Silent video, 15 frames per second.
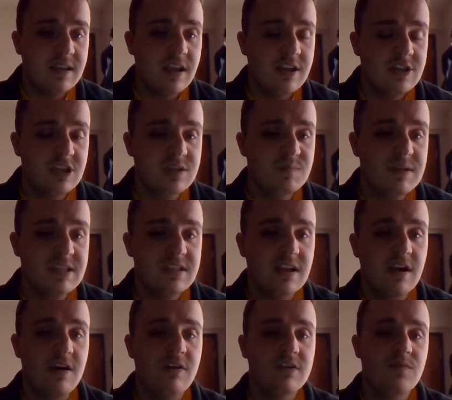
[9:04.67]
They just missed the
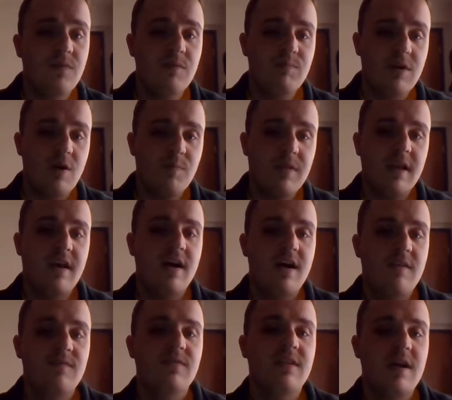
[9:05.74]
college football
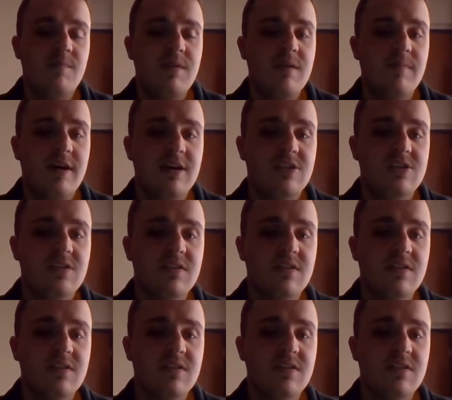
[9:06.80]
playoff, not by much.